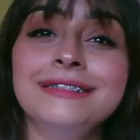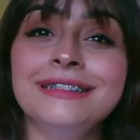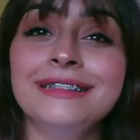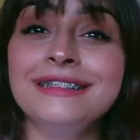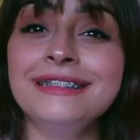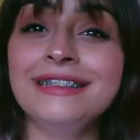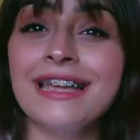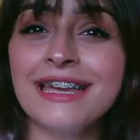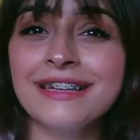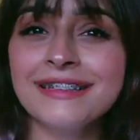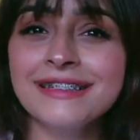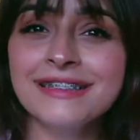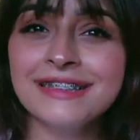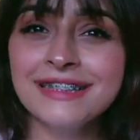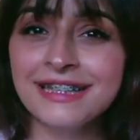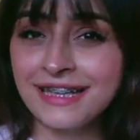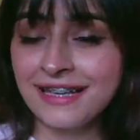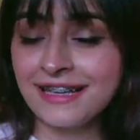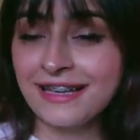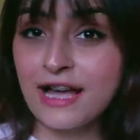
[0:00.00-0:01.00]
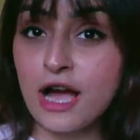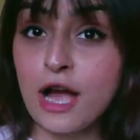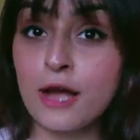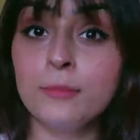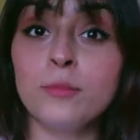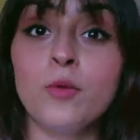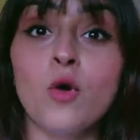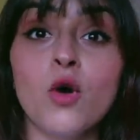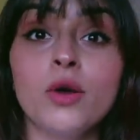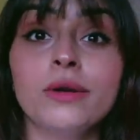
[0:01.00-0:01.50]
The next thing
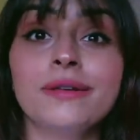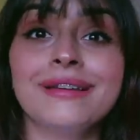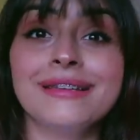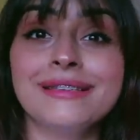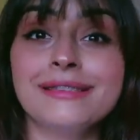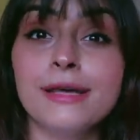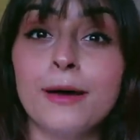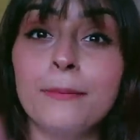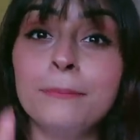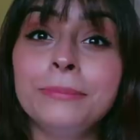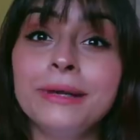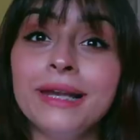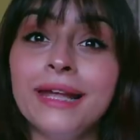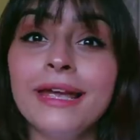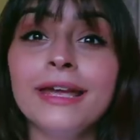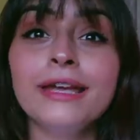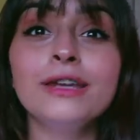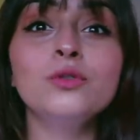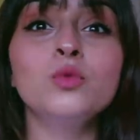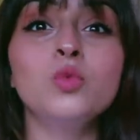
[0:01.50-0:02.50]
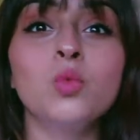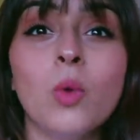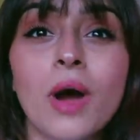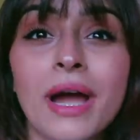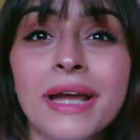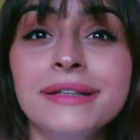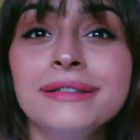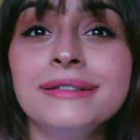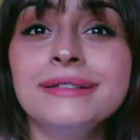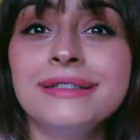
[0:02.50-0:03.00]
I bought is a plain
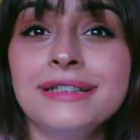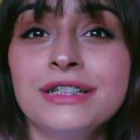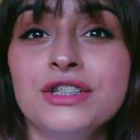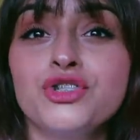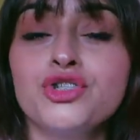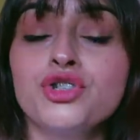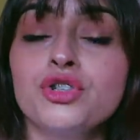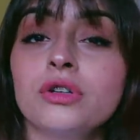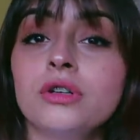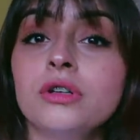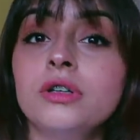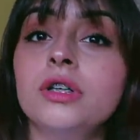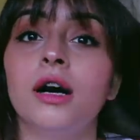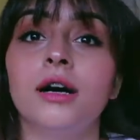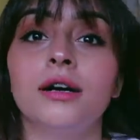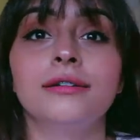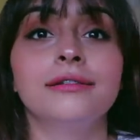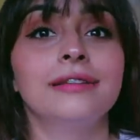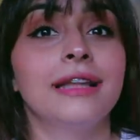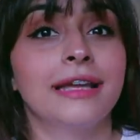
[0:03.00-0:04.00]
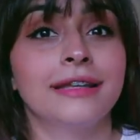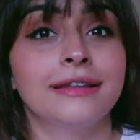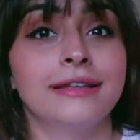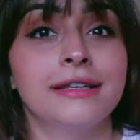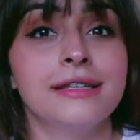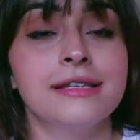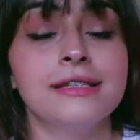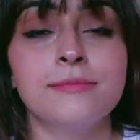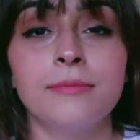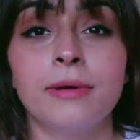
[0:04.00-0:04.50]
white t-shirt uh, like
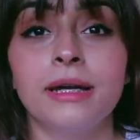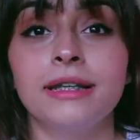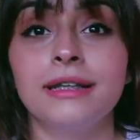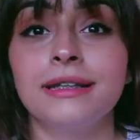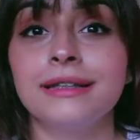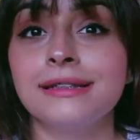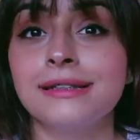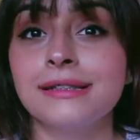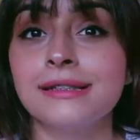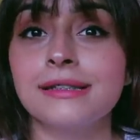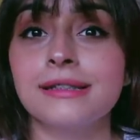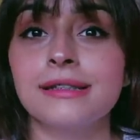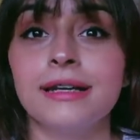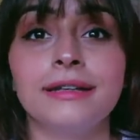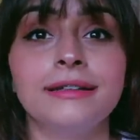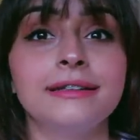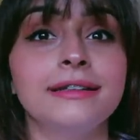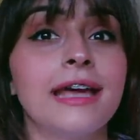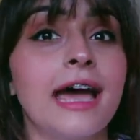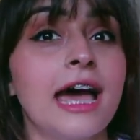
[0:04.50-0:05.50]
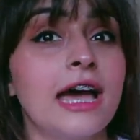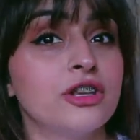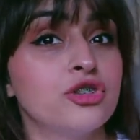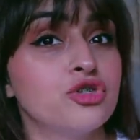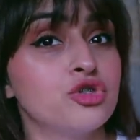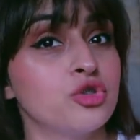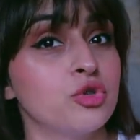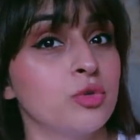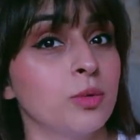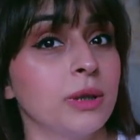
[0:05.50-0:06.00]
this, but this is
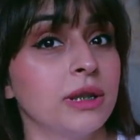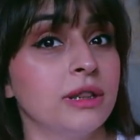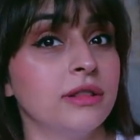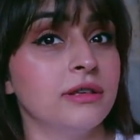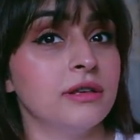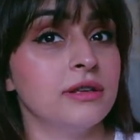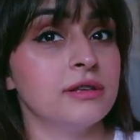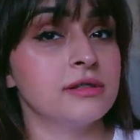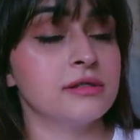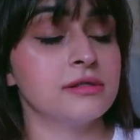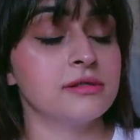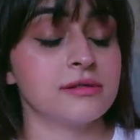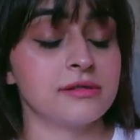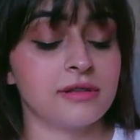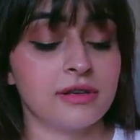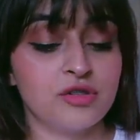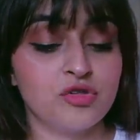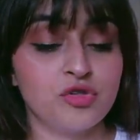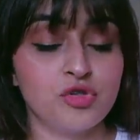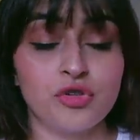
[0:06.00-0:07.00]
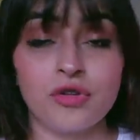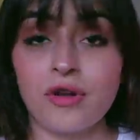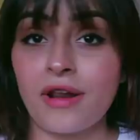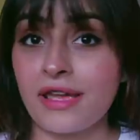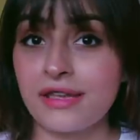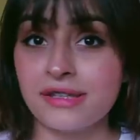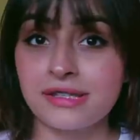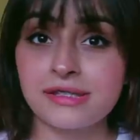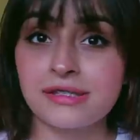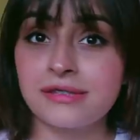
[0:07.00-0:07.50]
attached with this
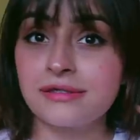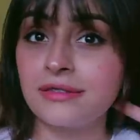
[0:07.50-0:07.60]
dress